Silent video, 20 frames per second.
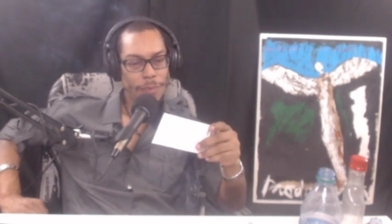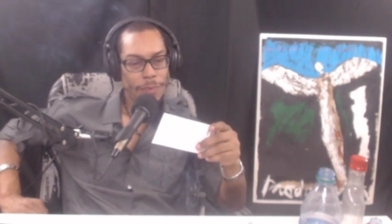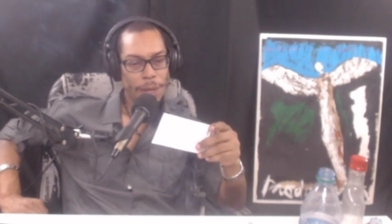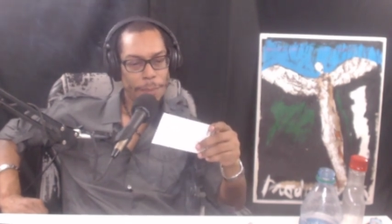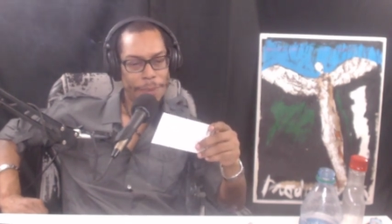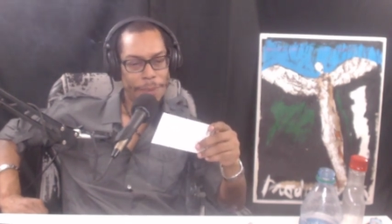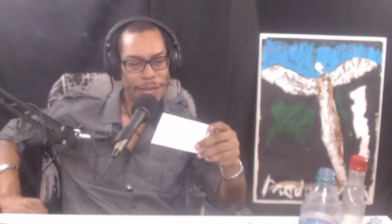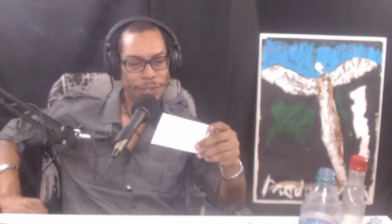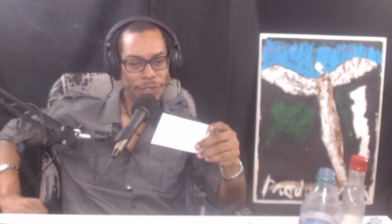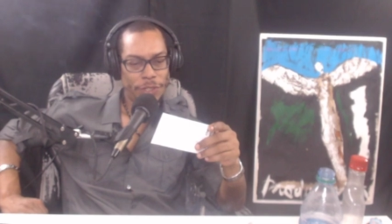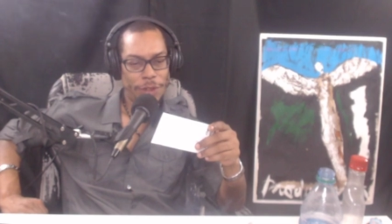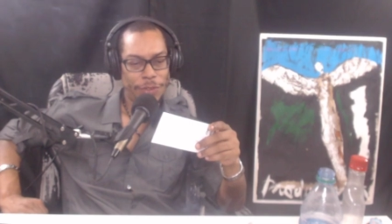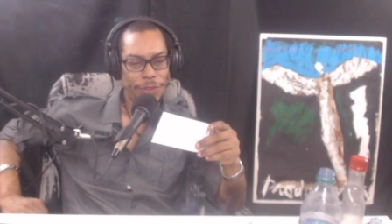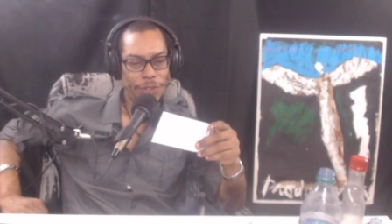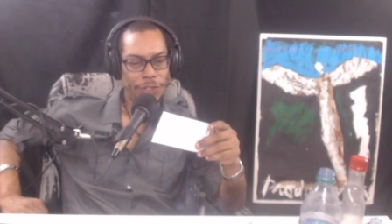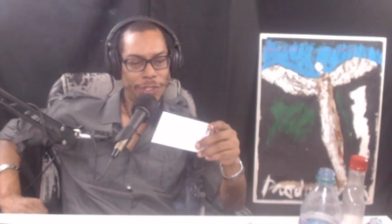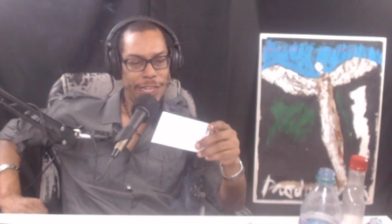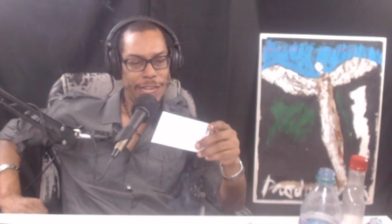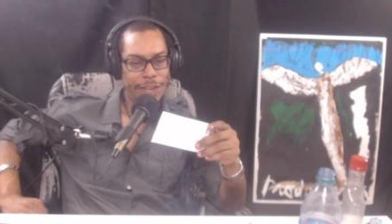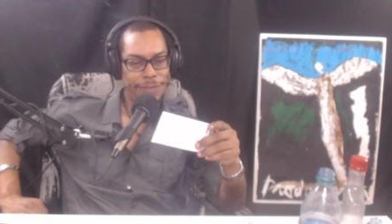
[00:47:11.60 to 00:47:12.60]
based on the
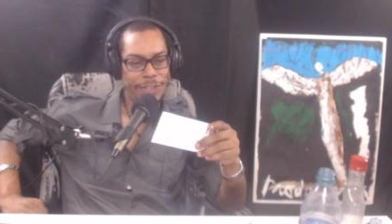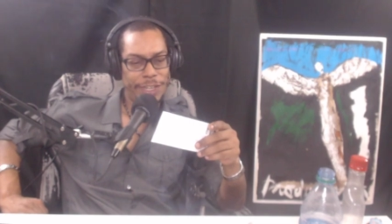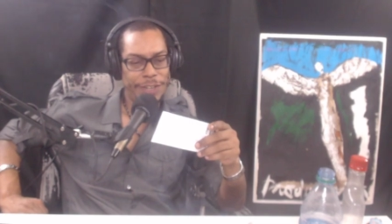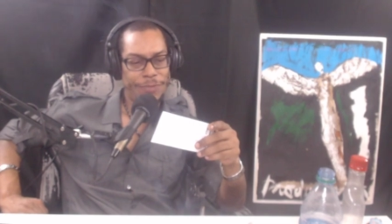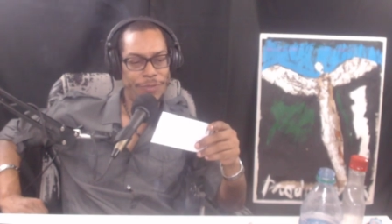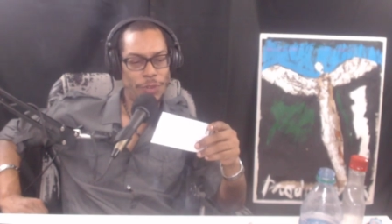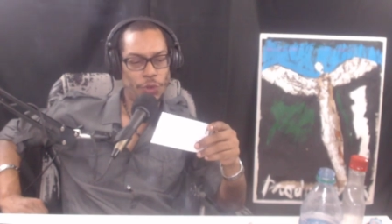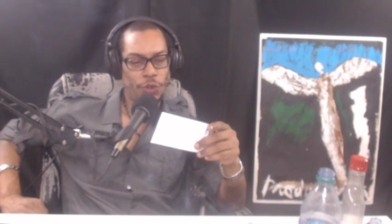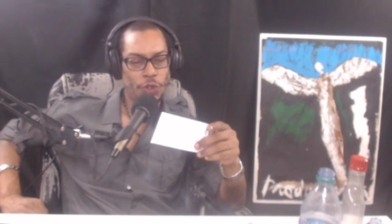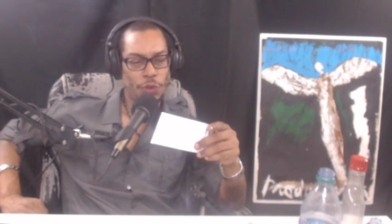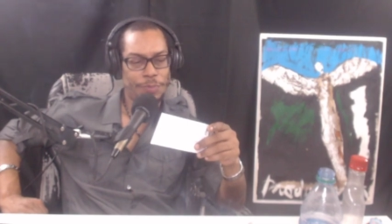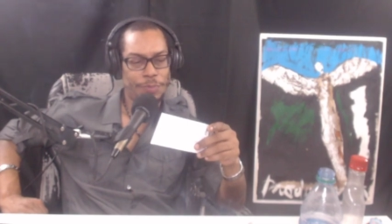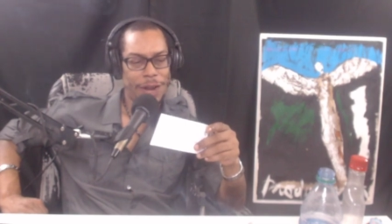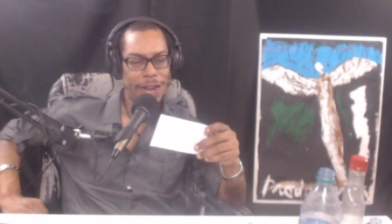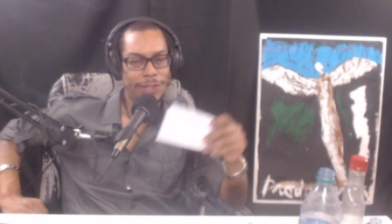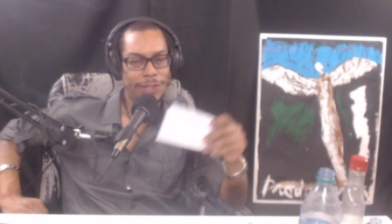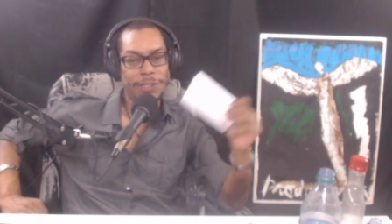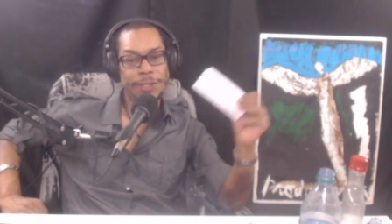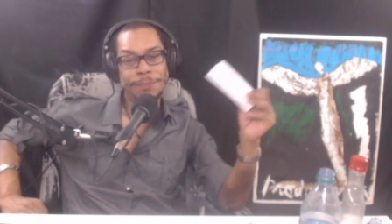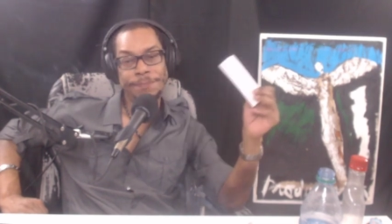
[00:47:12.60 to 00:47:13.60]
CFT futures
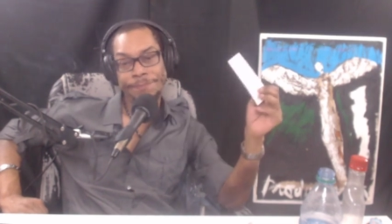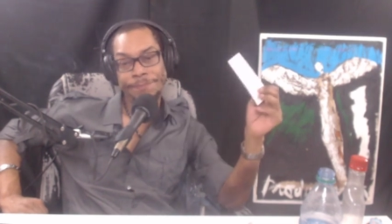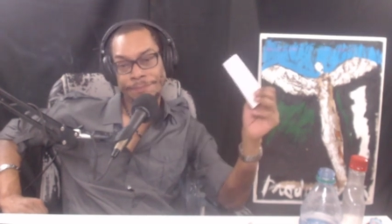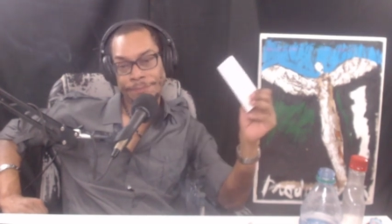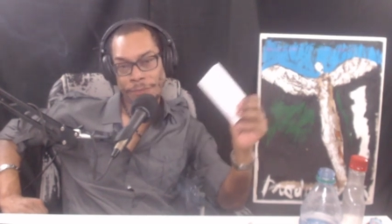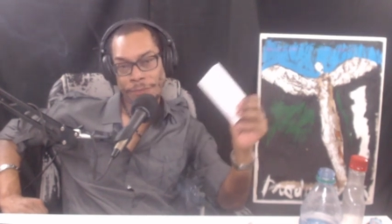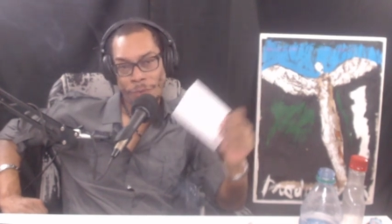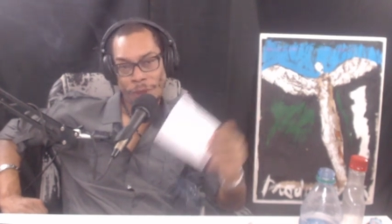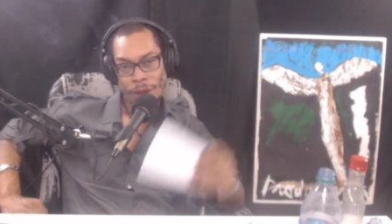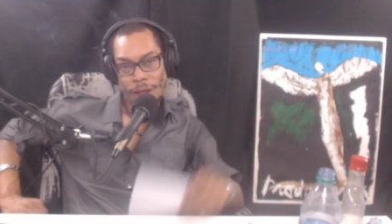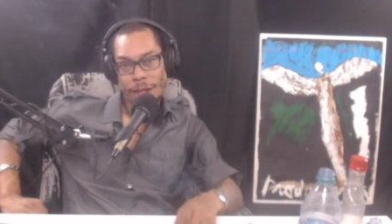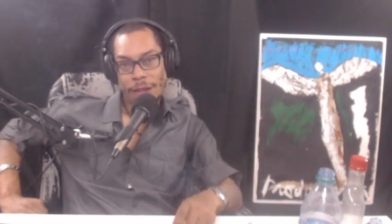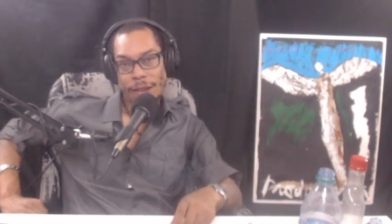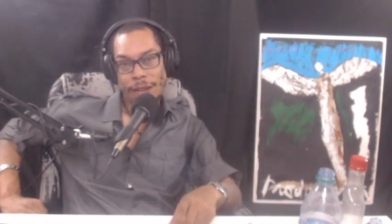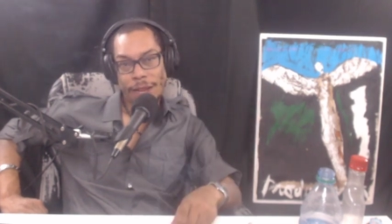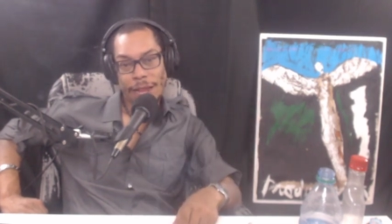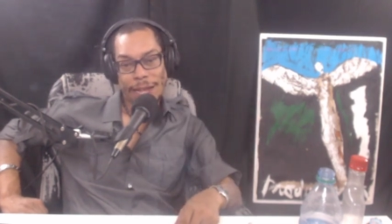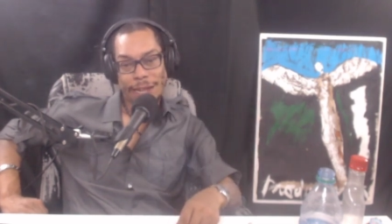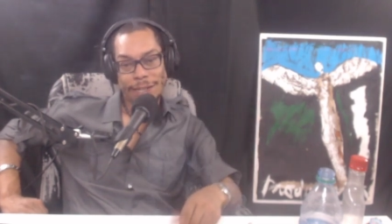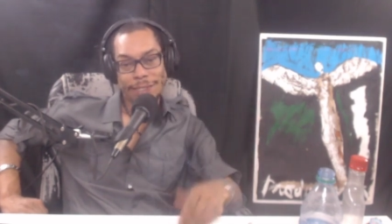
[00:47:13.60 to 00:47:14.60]
price.
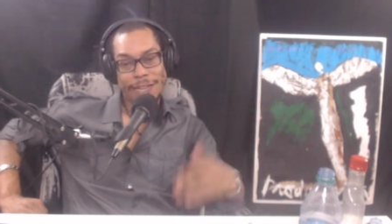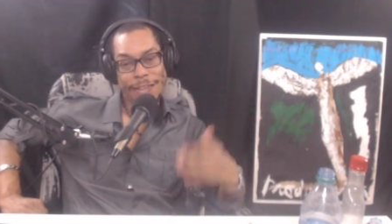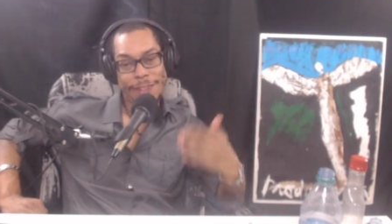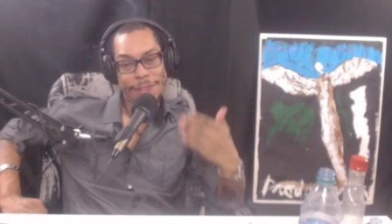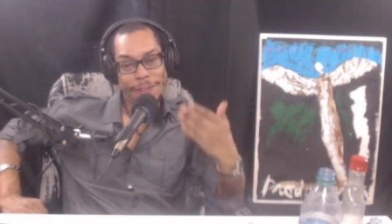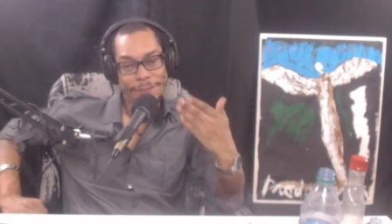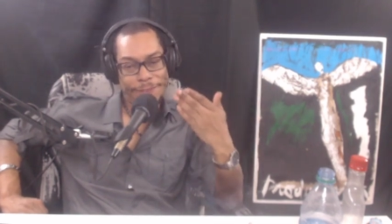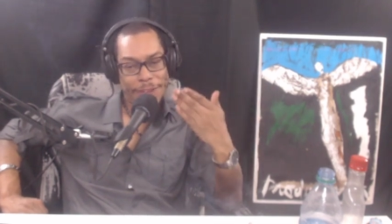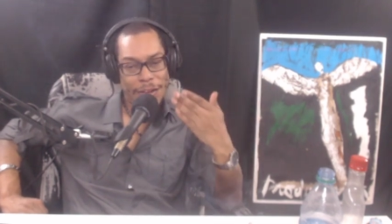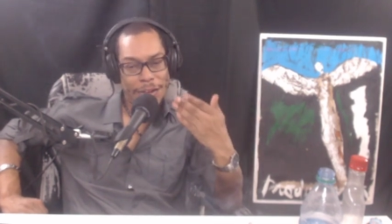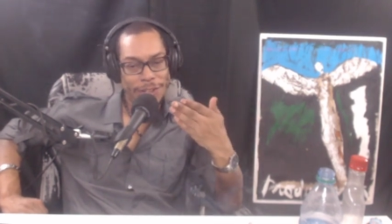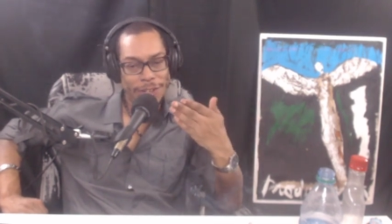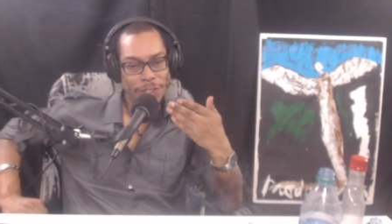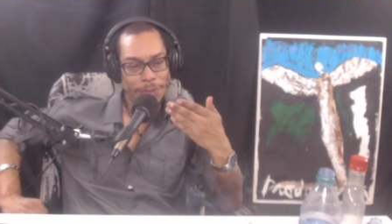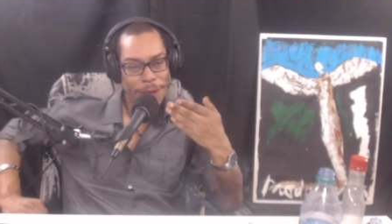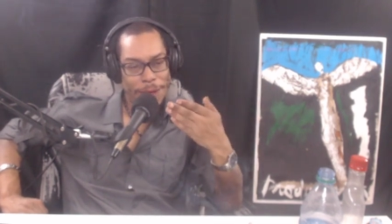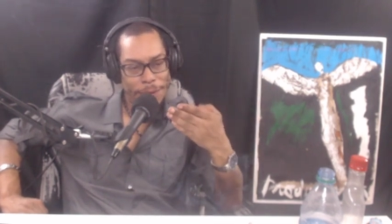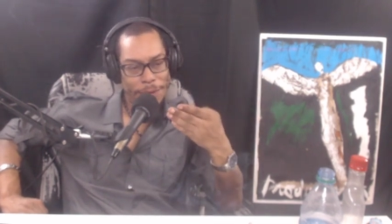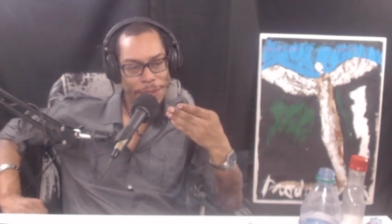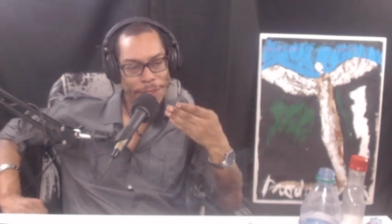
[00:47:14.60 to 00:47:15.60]
Like I said, the funds,
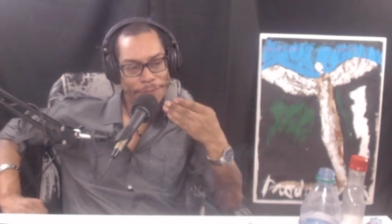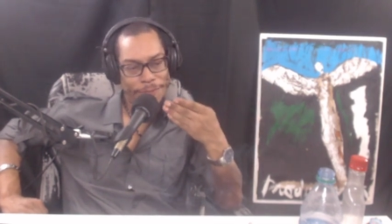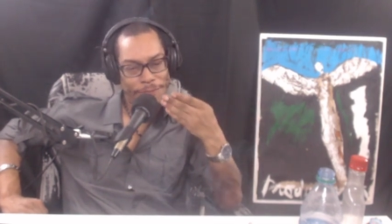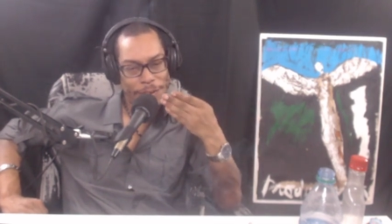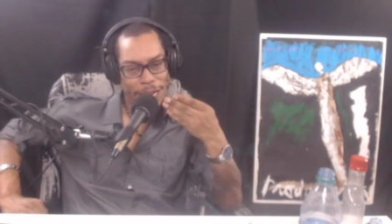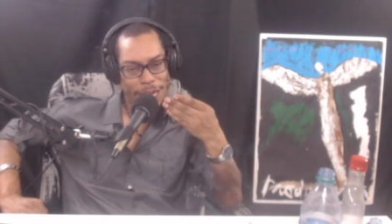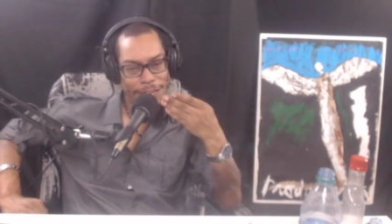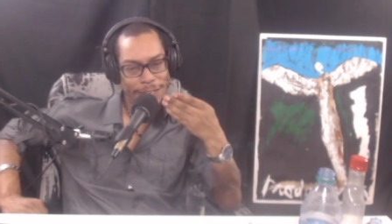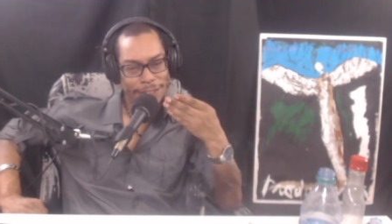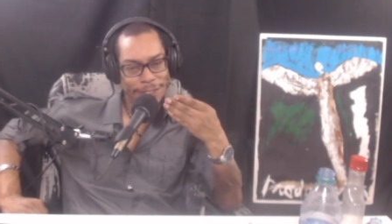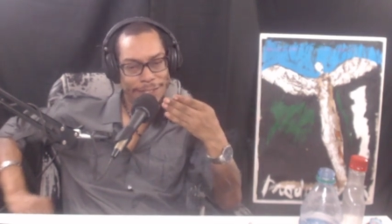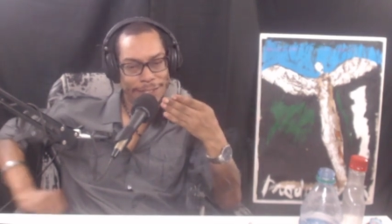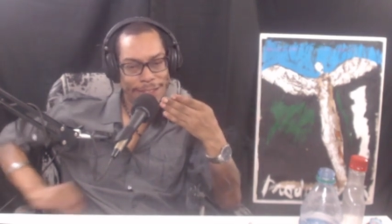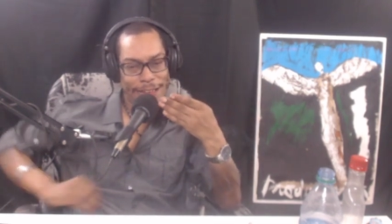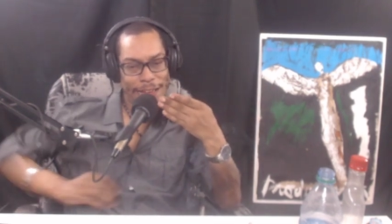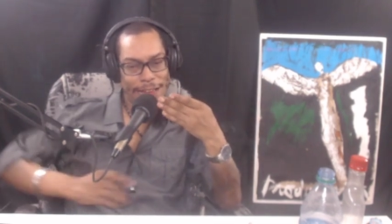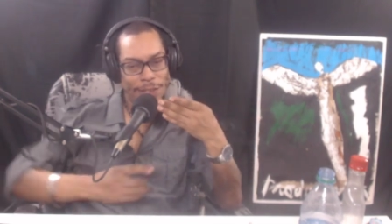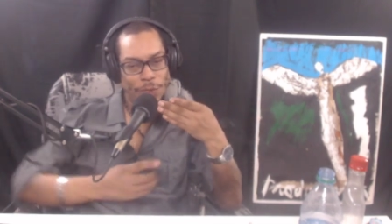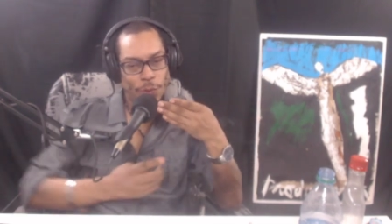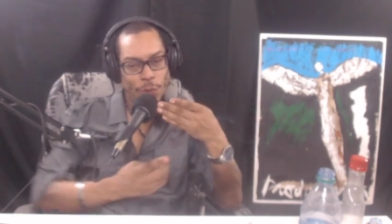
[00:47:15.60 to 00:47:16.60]
baby, the funds,
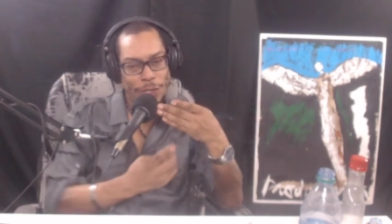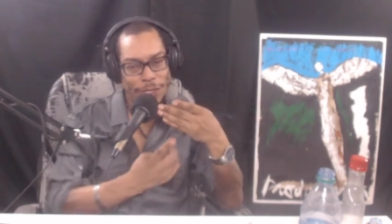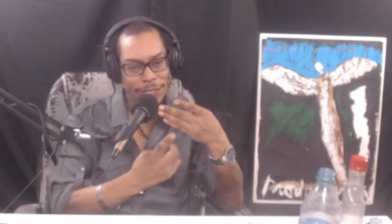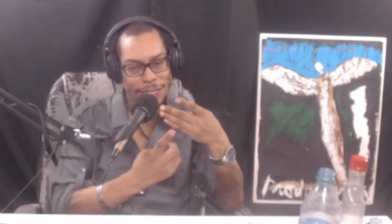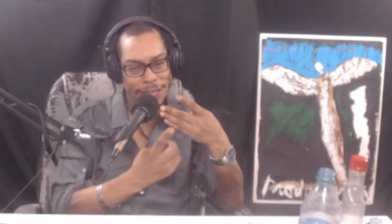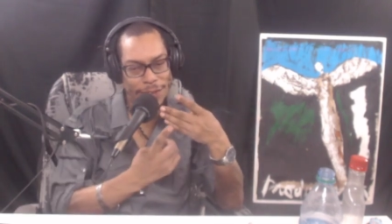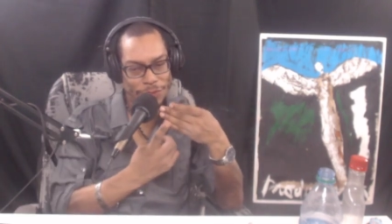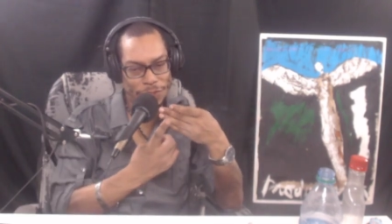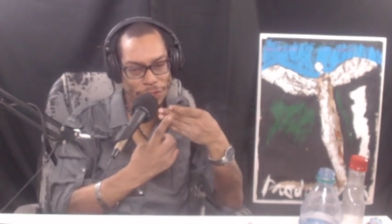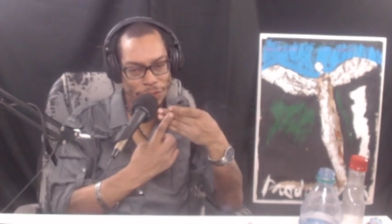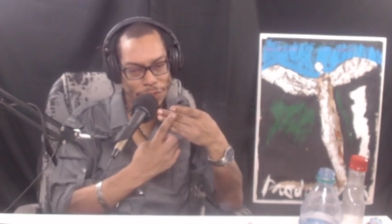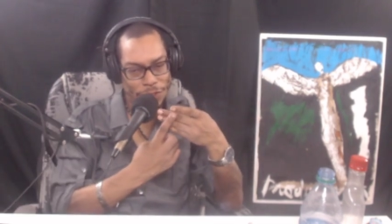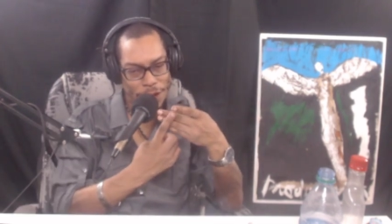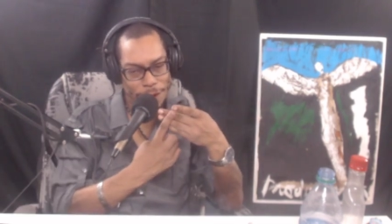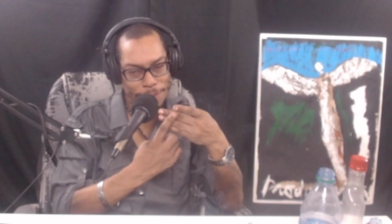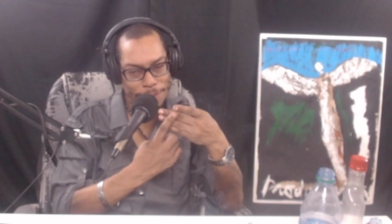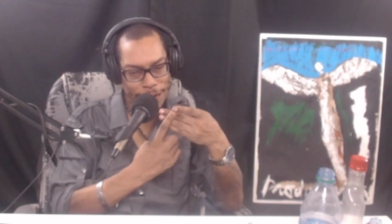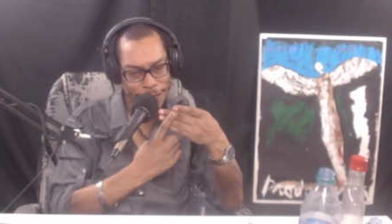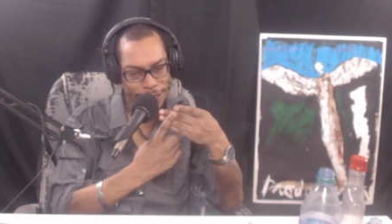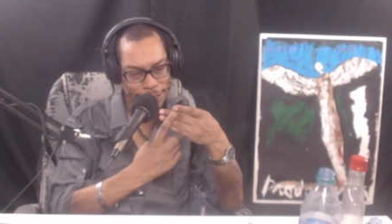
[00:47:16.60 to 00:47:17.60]
that's what gives us
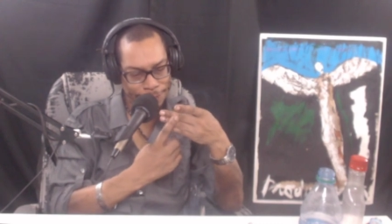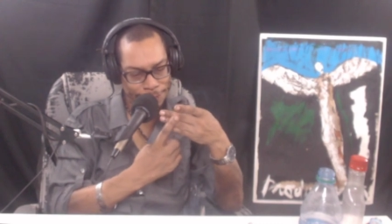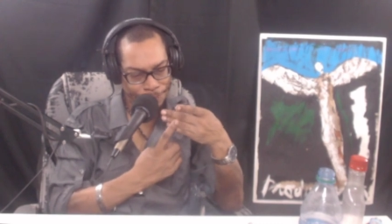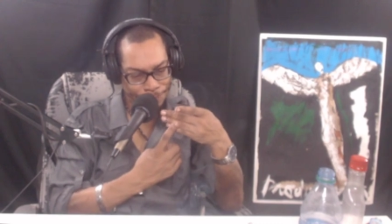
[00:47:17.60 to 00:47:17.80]
our money.